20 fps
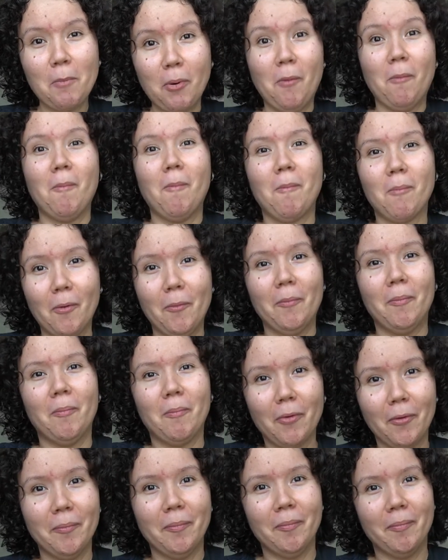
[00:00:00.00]
boom, boom,
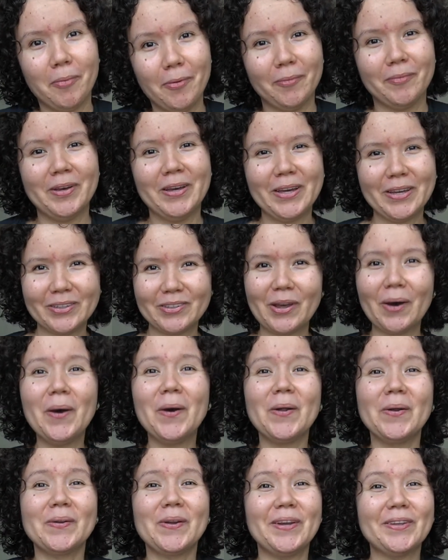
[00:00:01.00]
boom, boom. So I
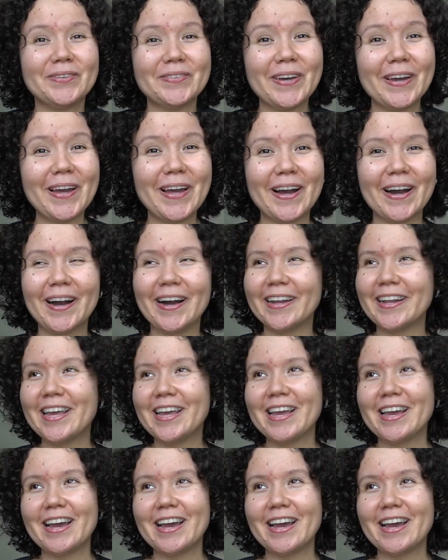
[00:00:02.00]
would raise my hand.